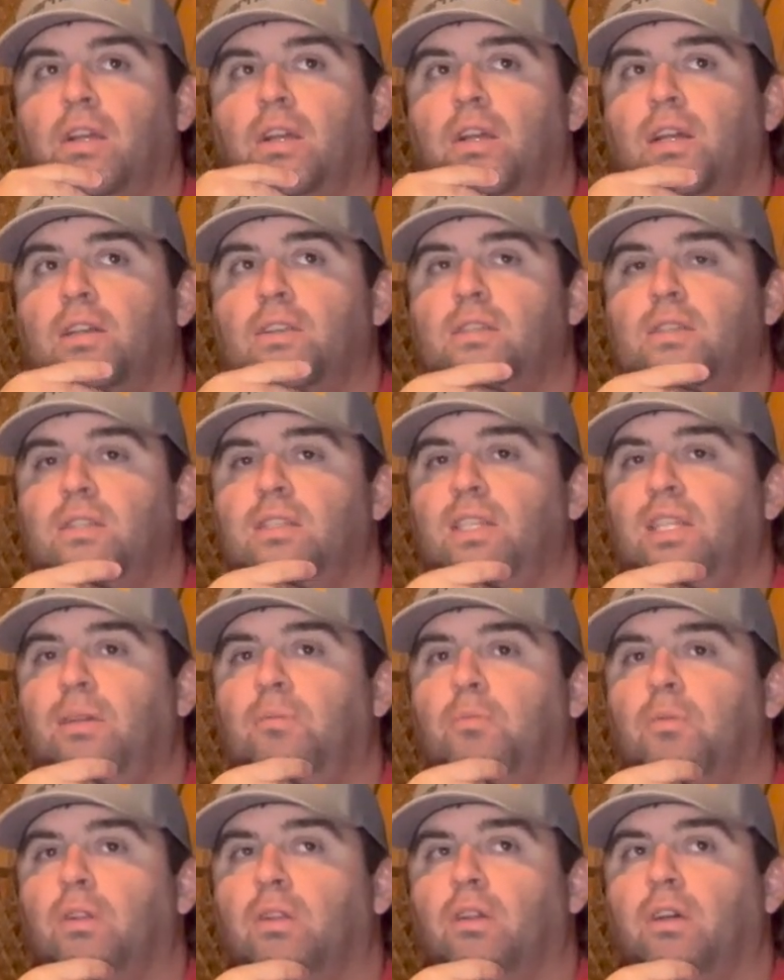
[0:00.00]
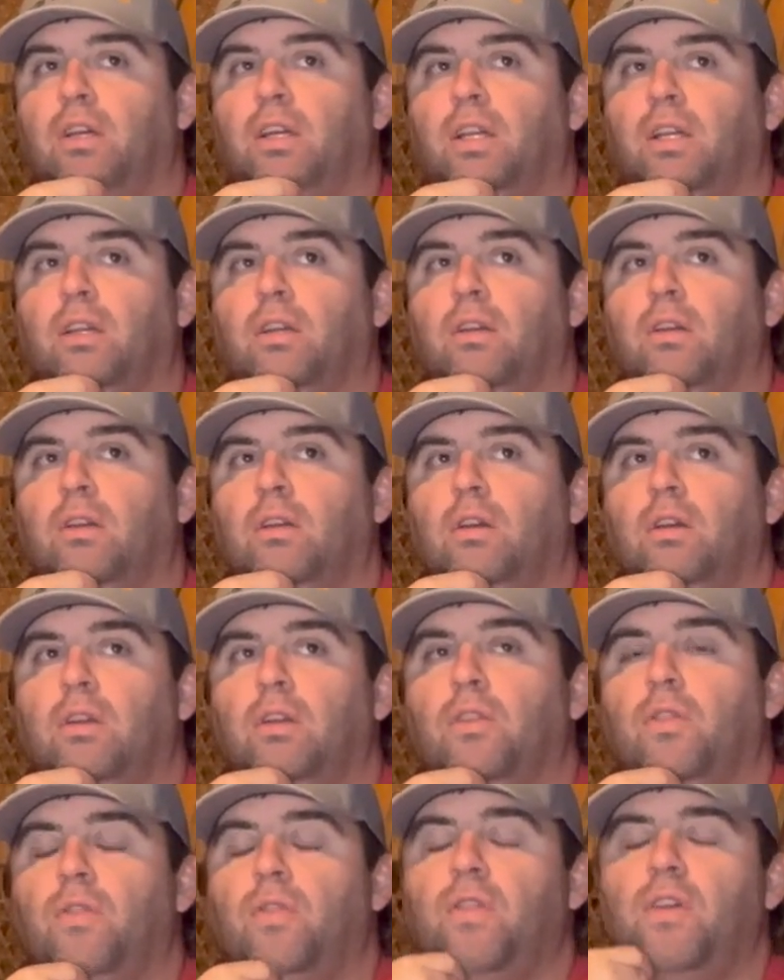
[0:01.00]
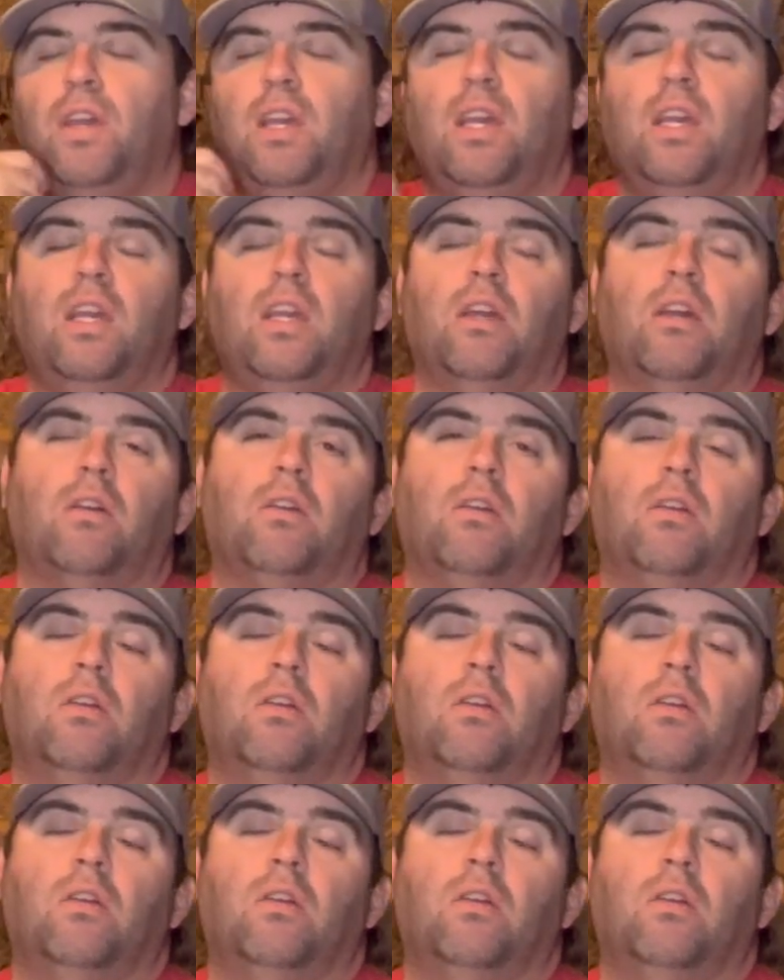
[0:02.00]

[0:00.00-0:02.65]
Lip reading: it seemed like the